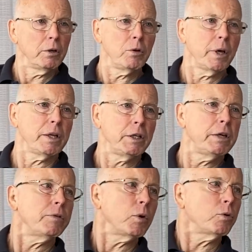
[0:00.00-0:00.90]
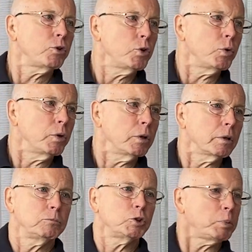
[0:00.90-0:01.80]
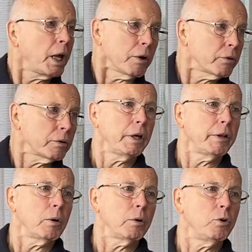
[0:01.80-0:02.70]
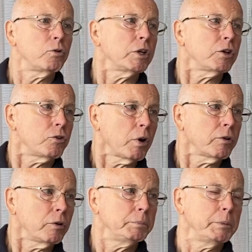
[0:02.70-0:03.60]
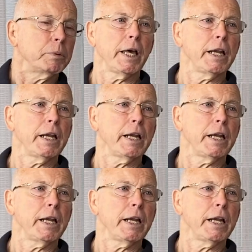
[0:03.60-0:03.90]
You had to give those to the suppliers, and they were usually construction people.